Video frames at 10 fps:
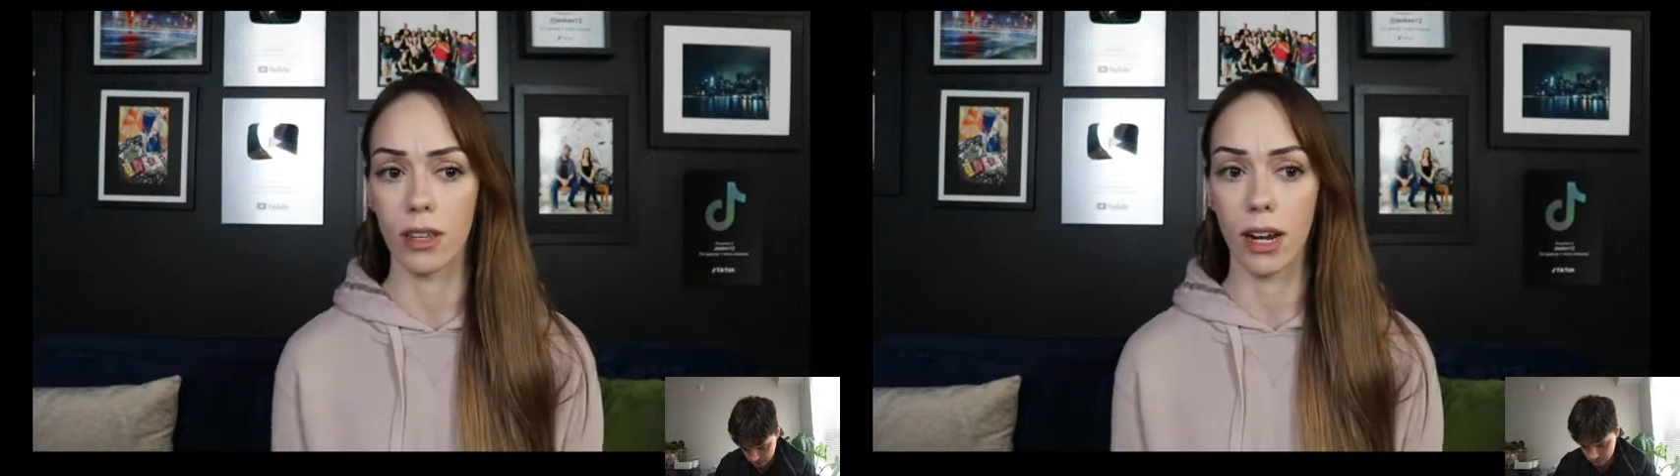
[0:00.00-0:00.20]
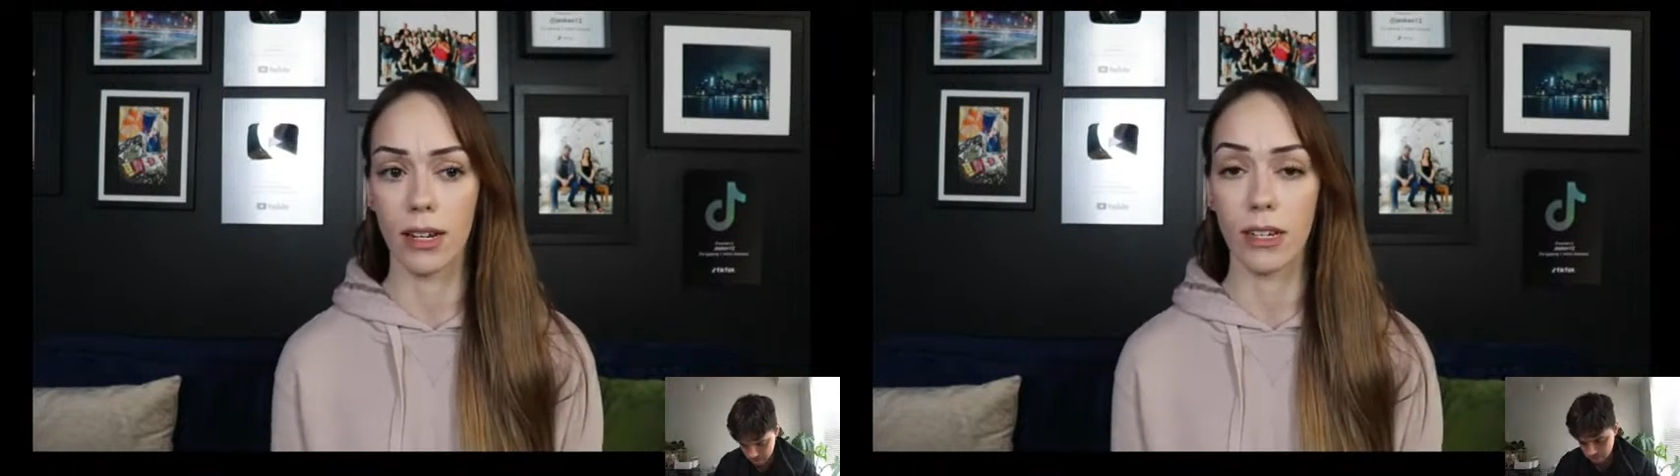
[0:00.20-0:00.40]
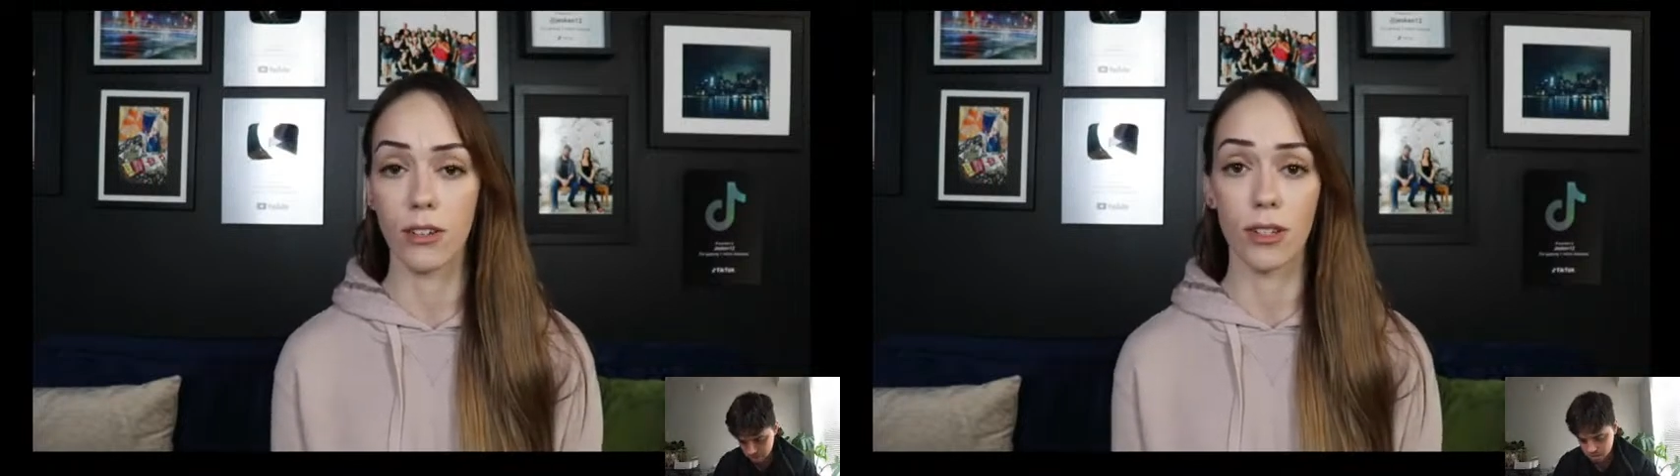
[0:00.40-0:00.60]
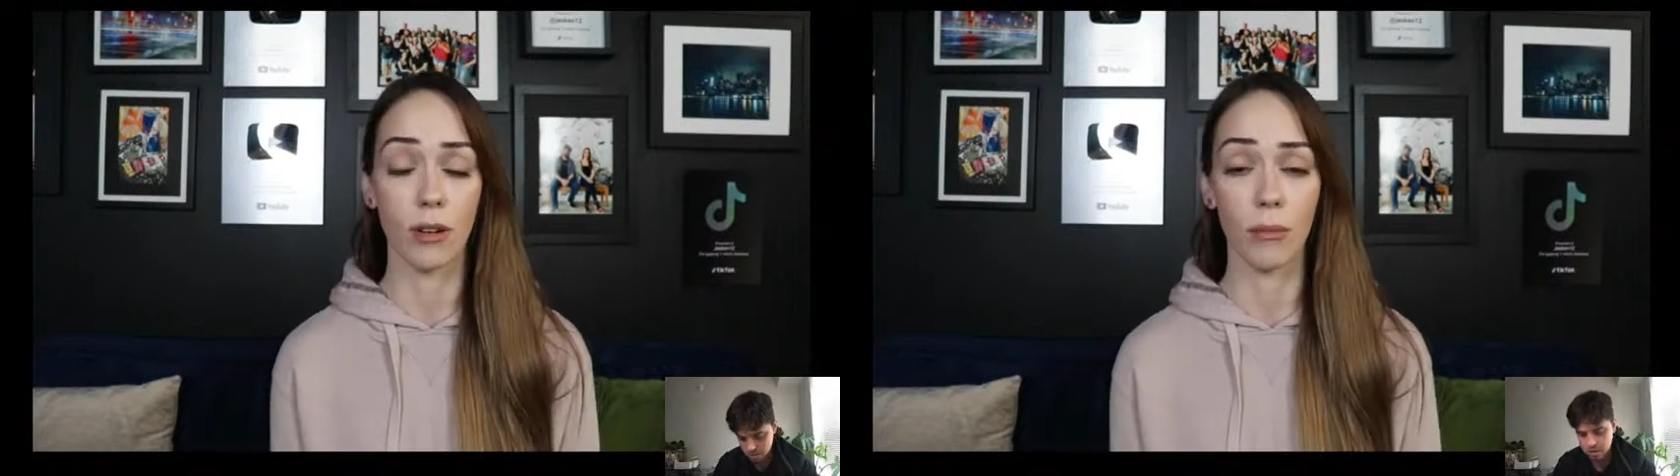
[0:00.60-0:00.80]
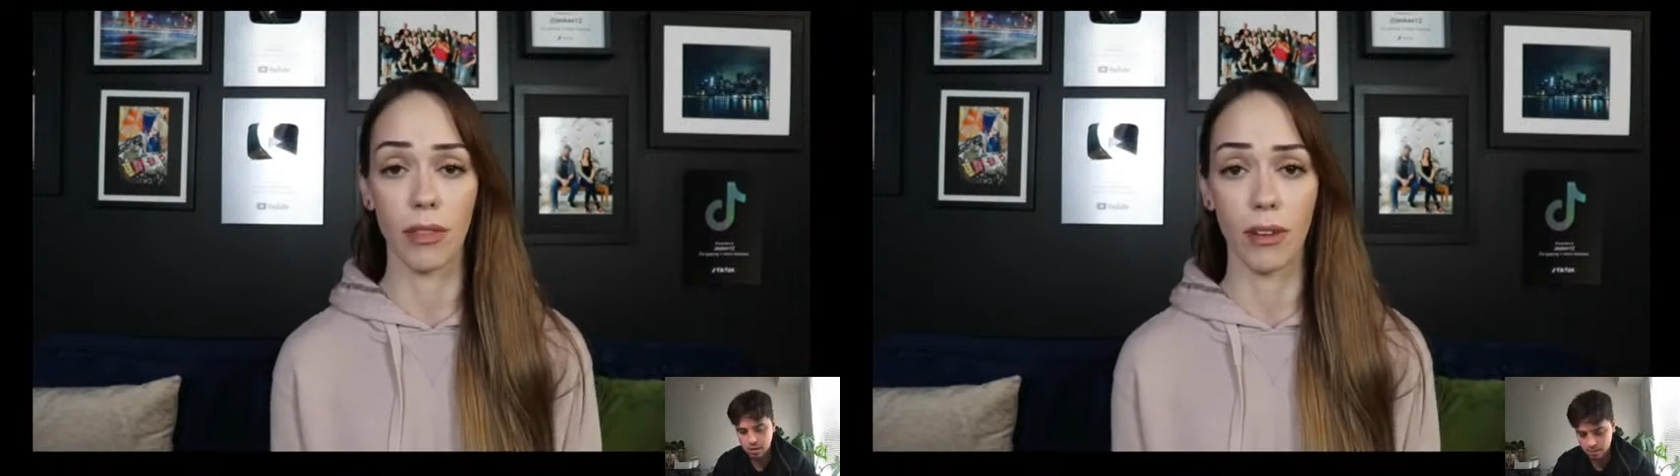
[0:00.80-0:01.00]
than I did
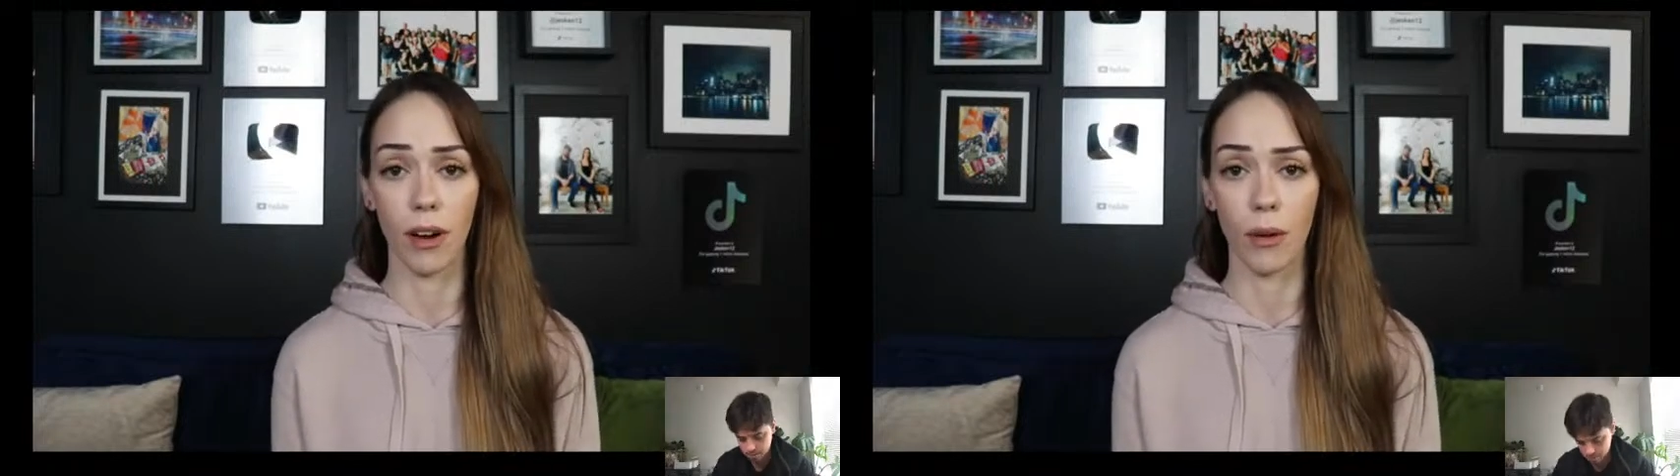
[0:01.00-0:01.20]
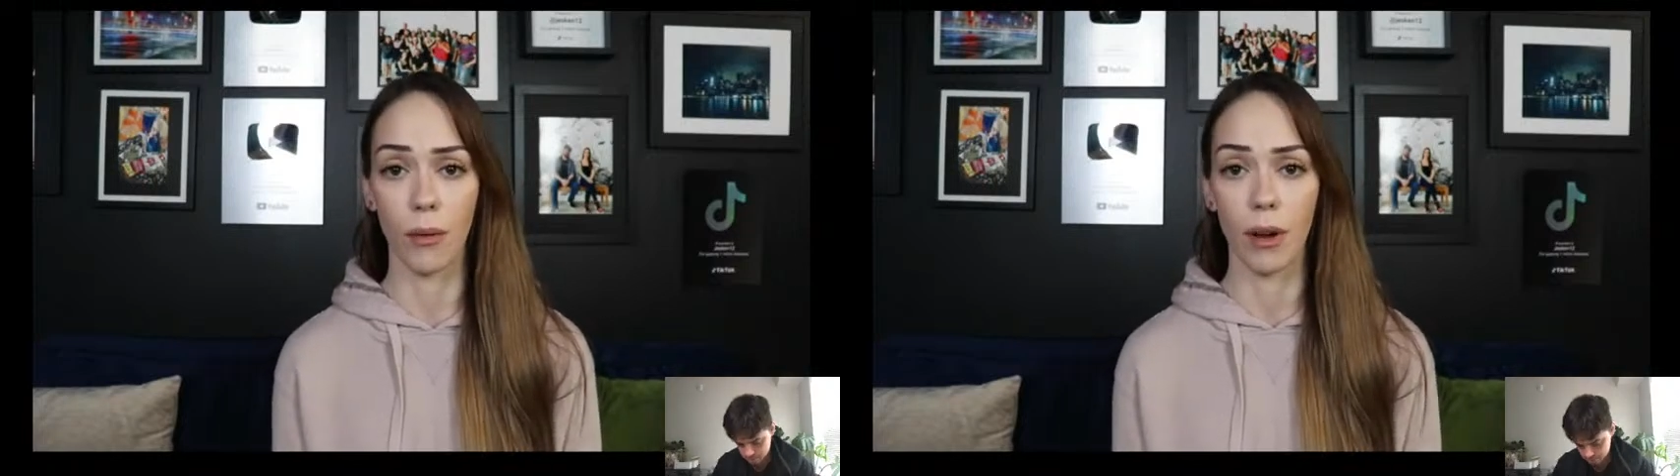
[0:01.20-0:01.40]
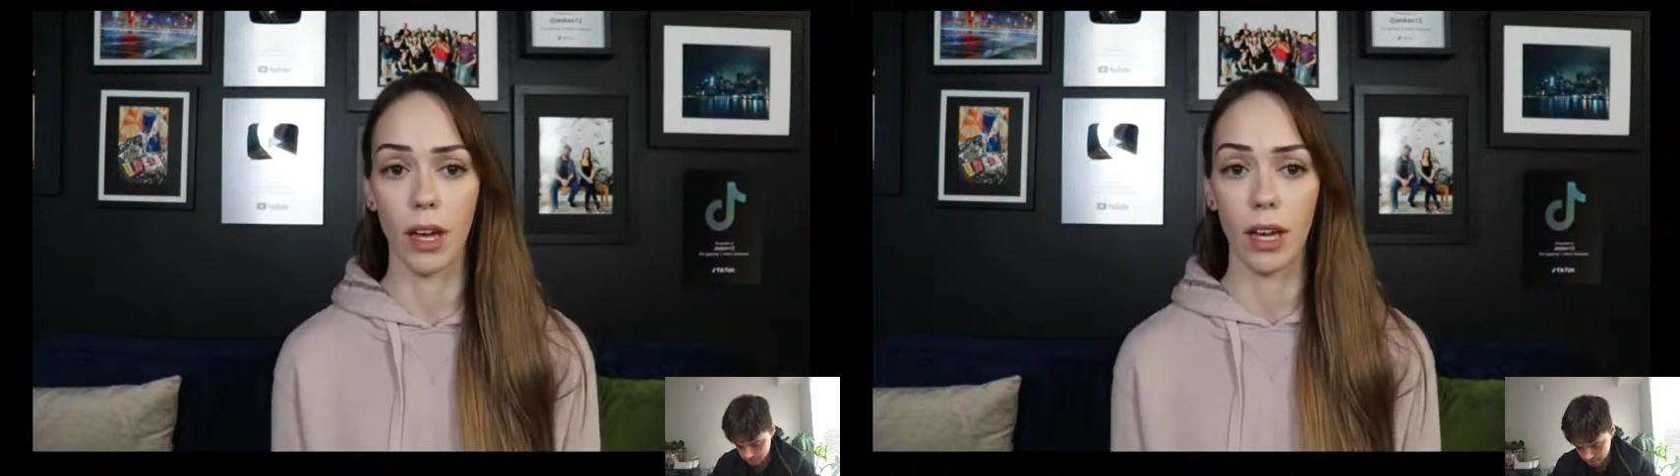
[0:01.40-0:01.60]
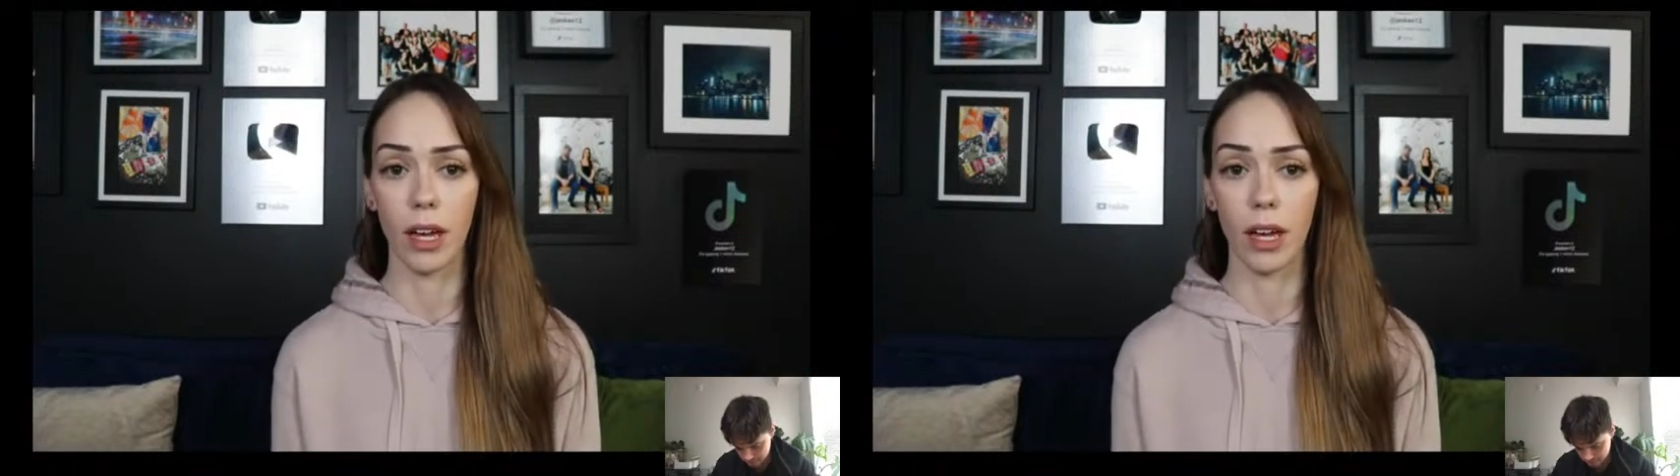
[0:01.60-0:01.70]
just a month ago.